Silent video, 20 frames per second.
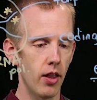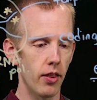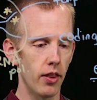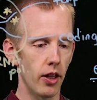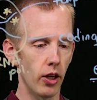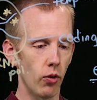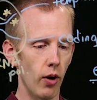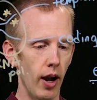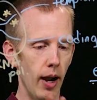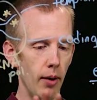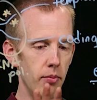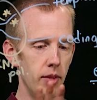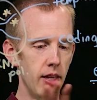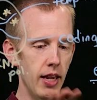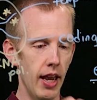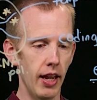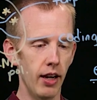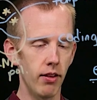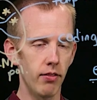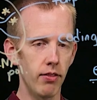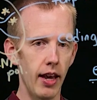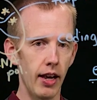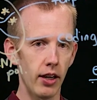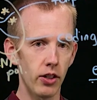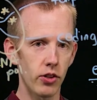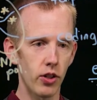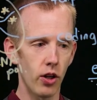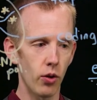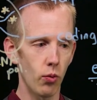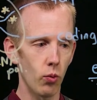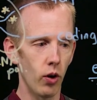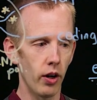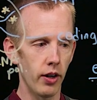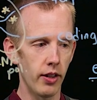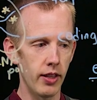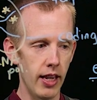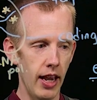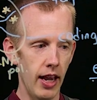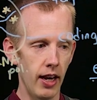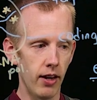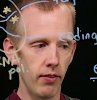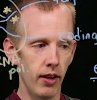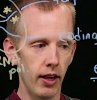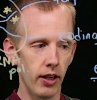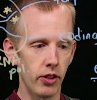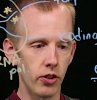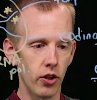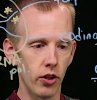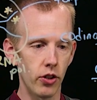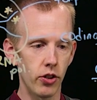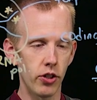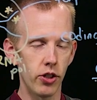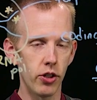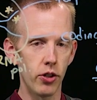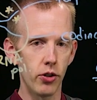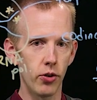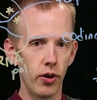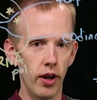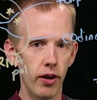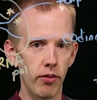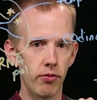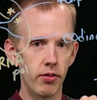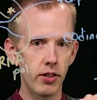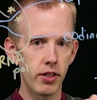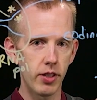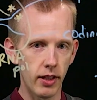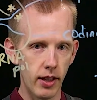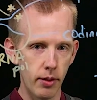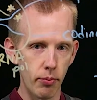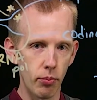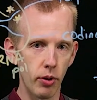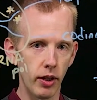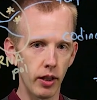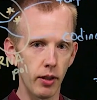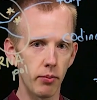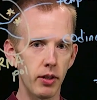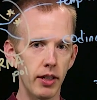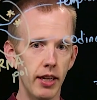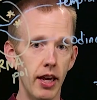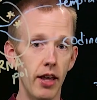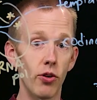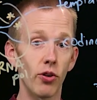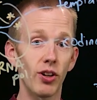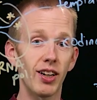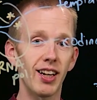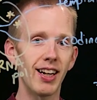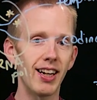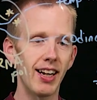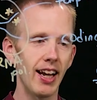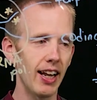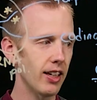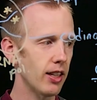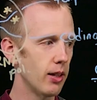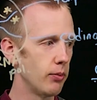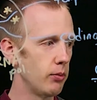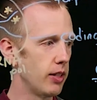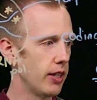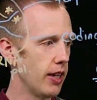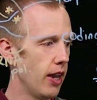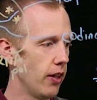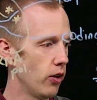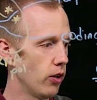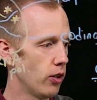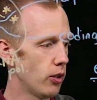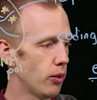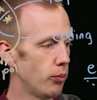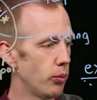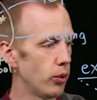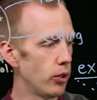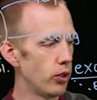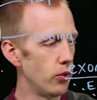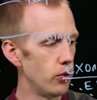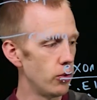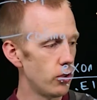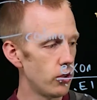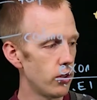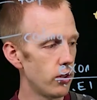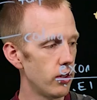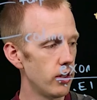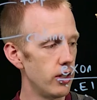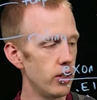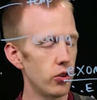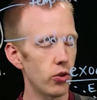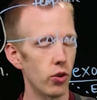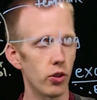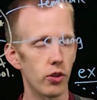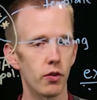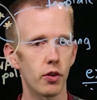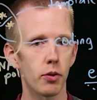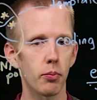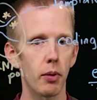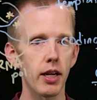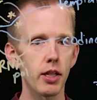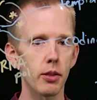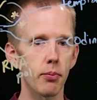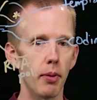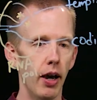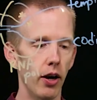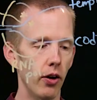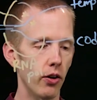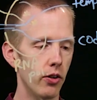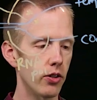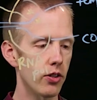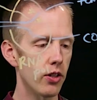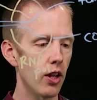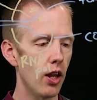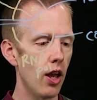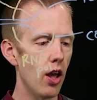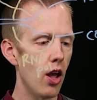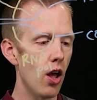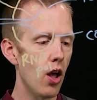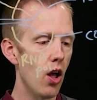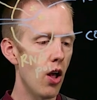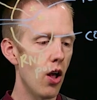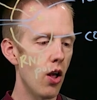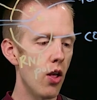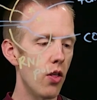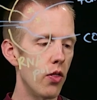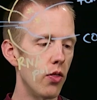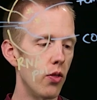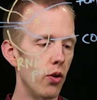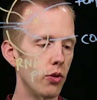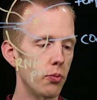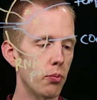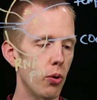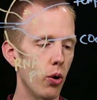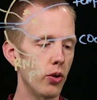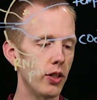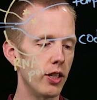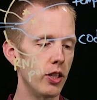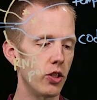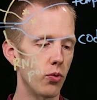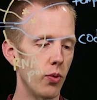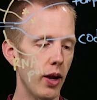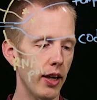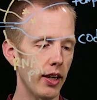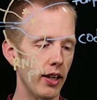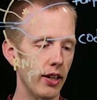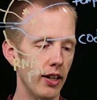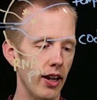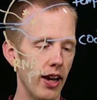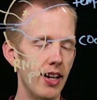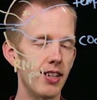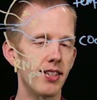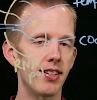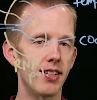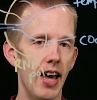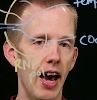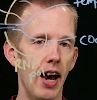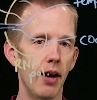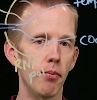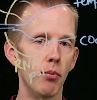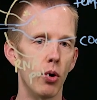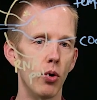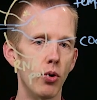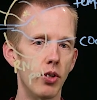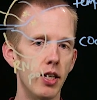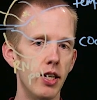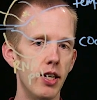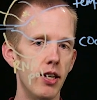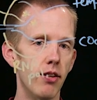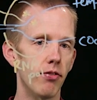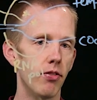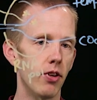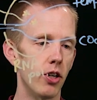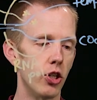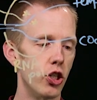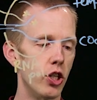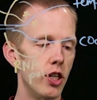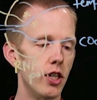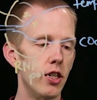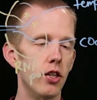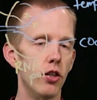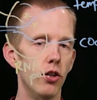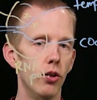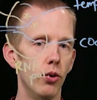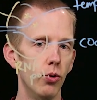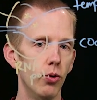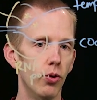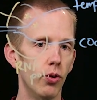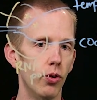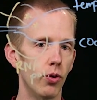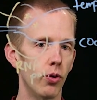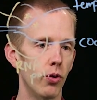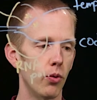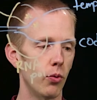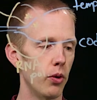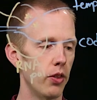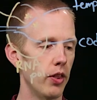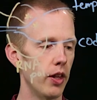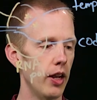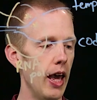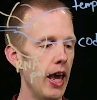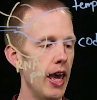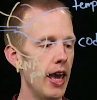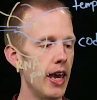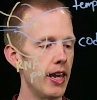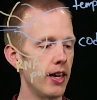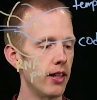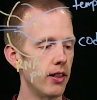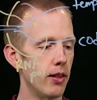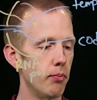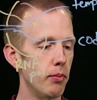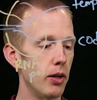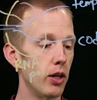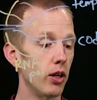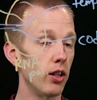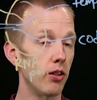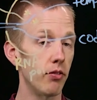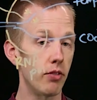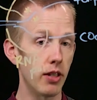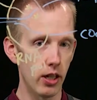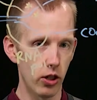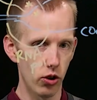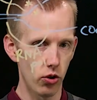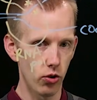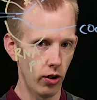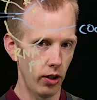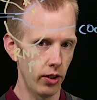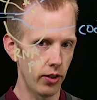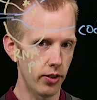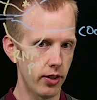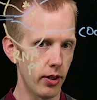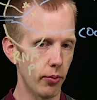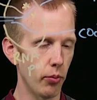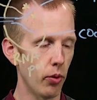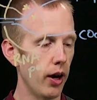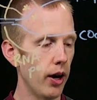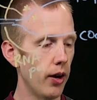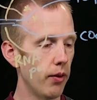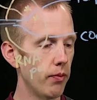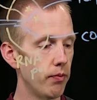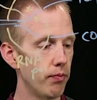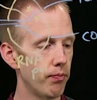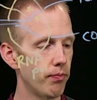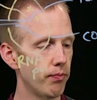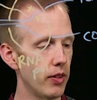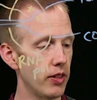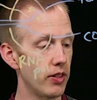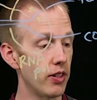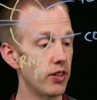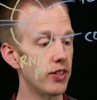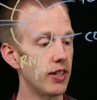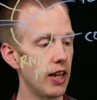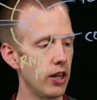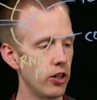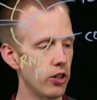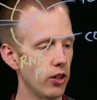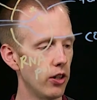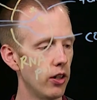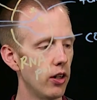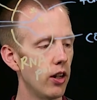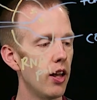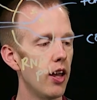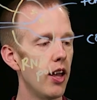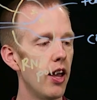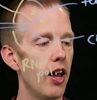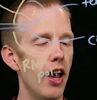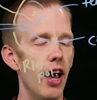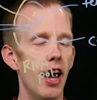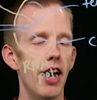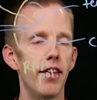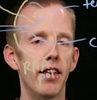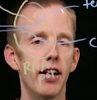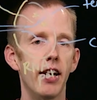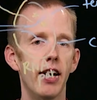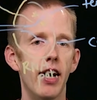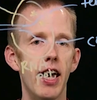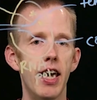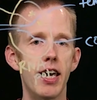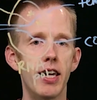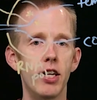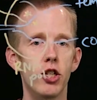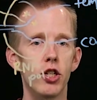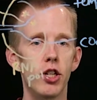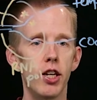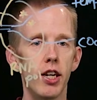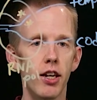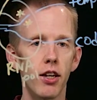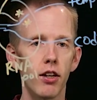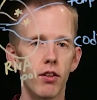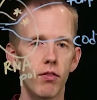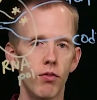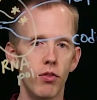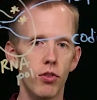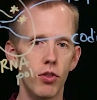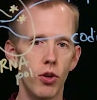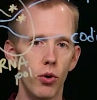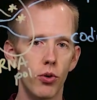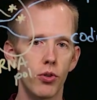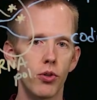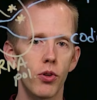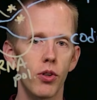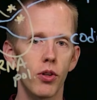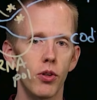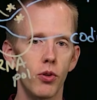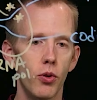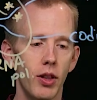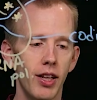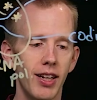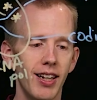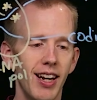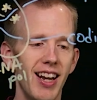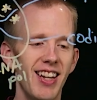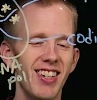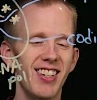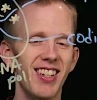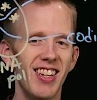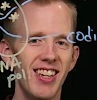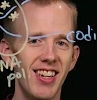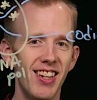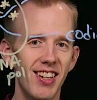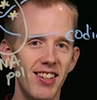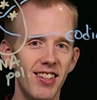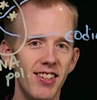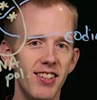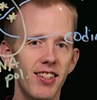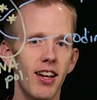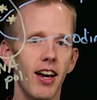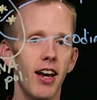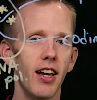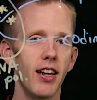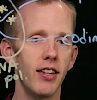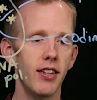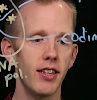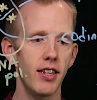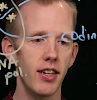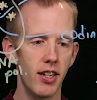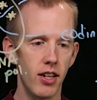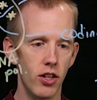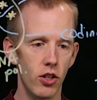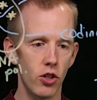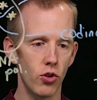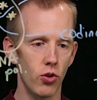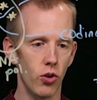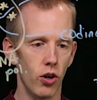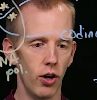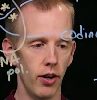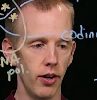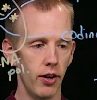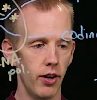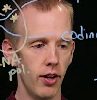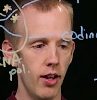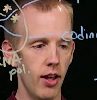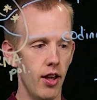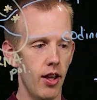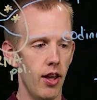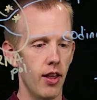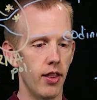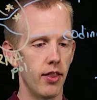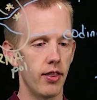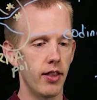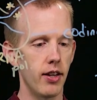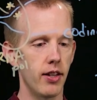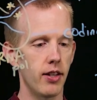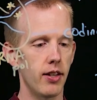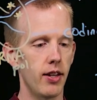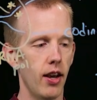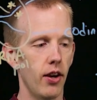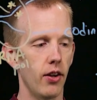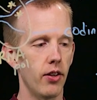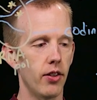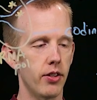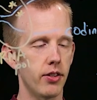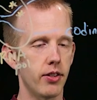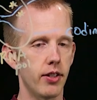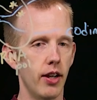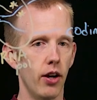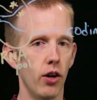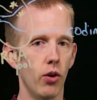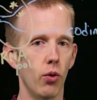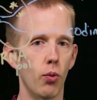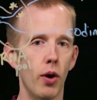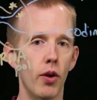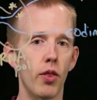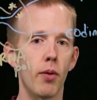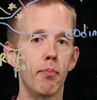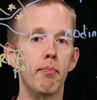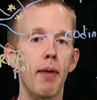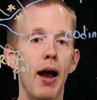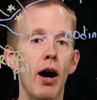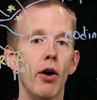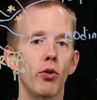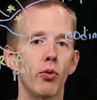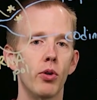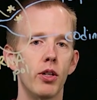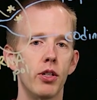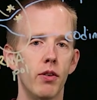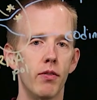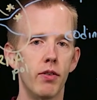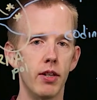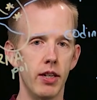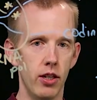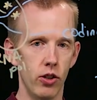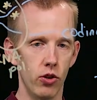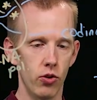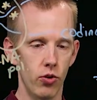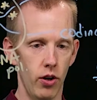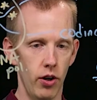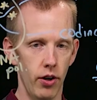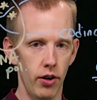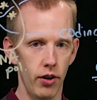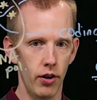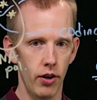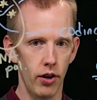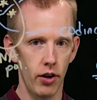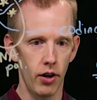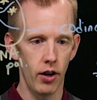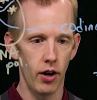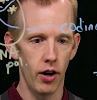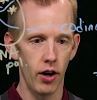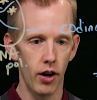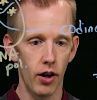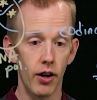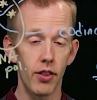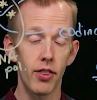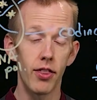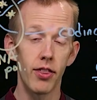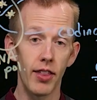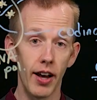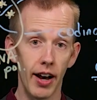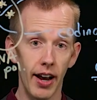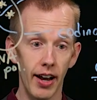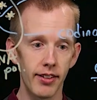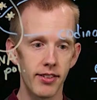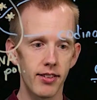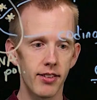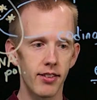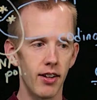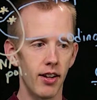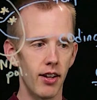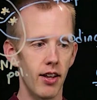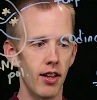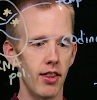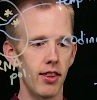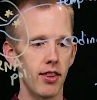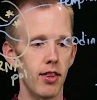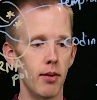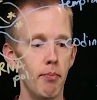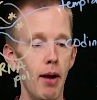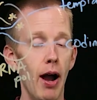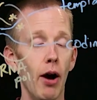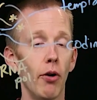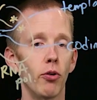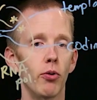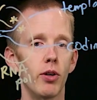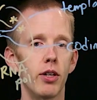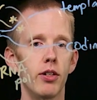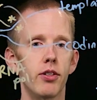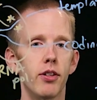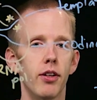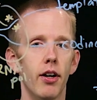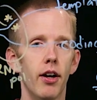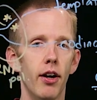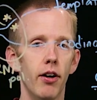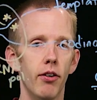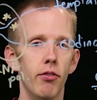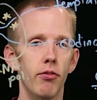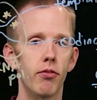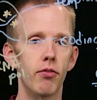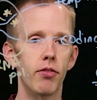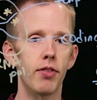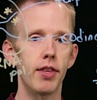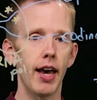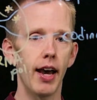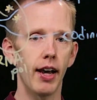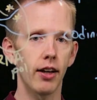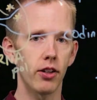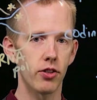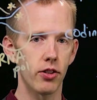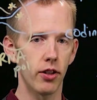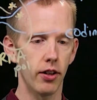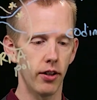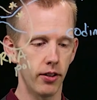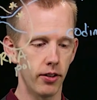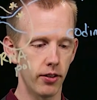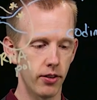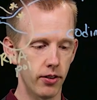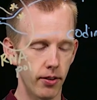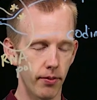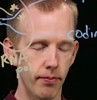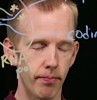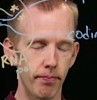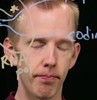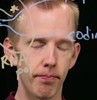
that grab the end of the exon 1 and the end of exon 2 and physically bring them together and connect them together to produce these sorts of splice patterns, those proteins recognize that motif, a GU with an A in the middle of the intron somewhere that's essential, and then an AG. Those are the nucleotides inside the intron that tell the cell where the boundaries of the intron are, thus the boundaries of the exons.